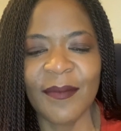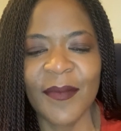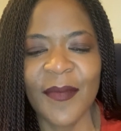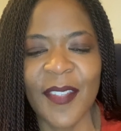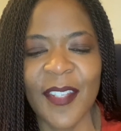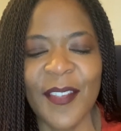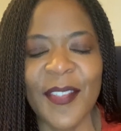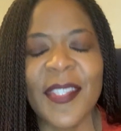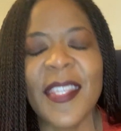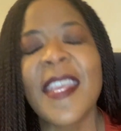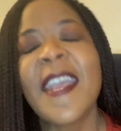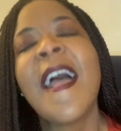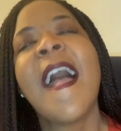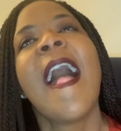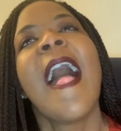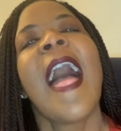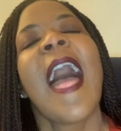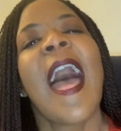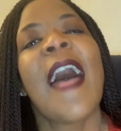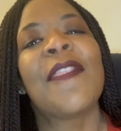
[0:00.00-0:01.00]
You see,
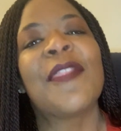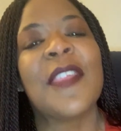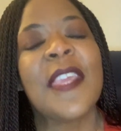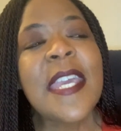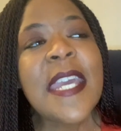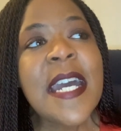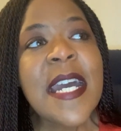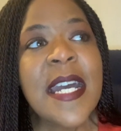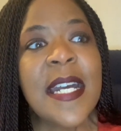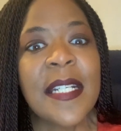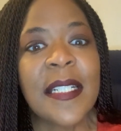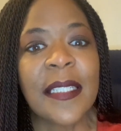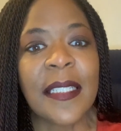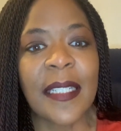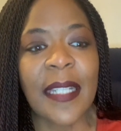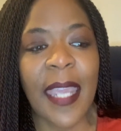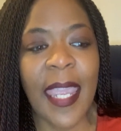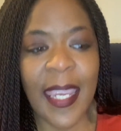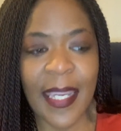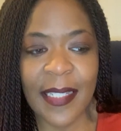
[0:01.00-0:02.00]
at the
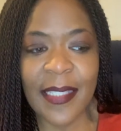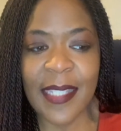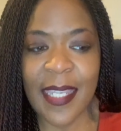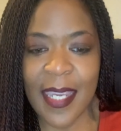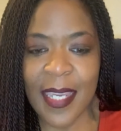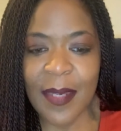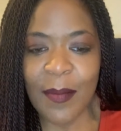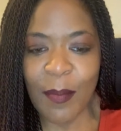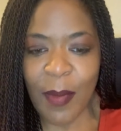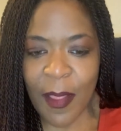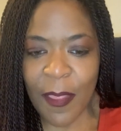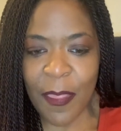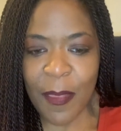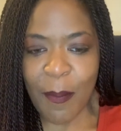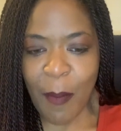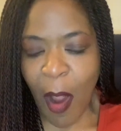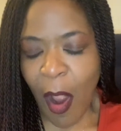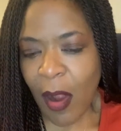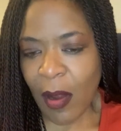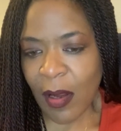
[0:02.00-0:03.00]
18-month
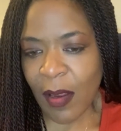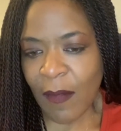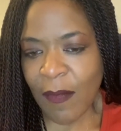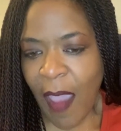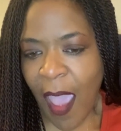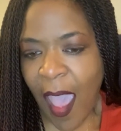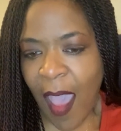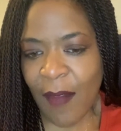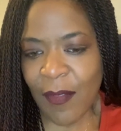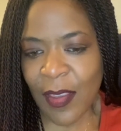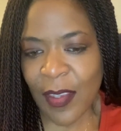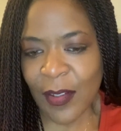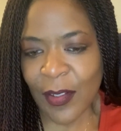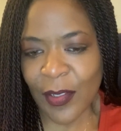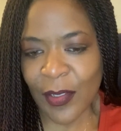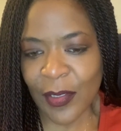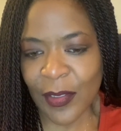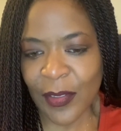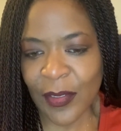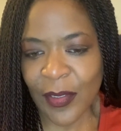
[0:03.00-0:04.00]
mark of having
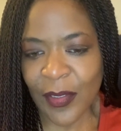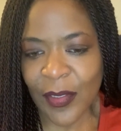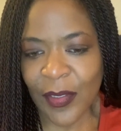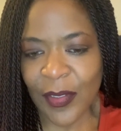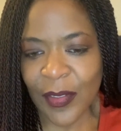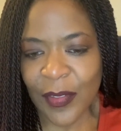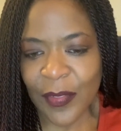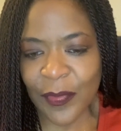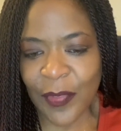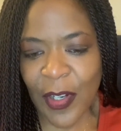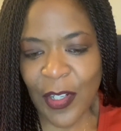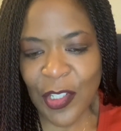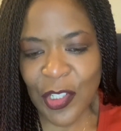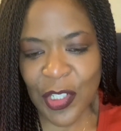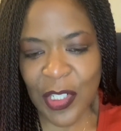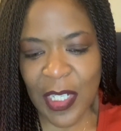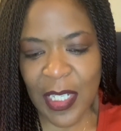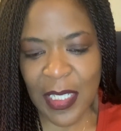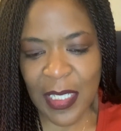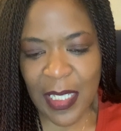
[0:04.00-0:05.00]
her
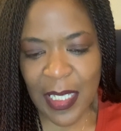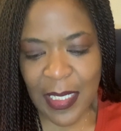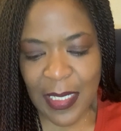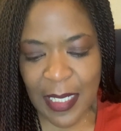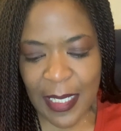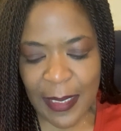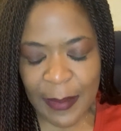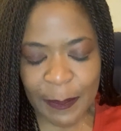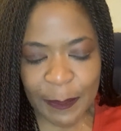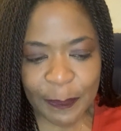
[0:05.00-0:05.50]
functioning kidney,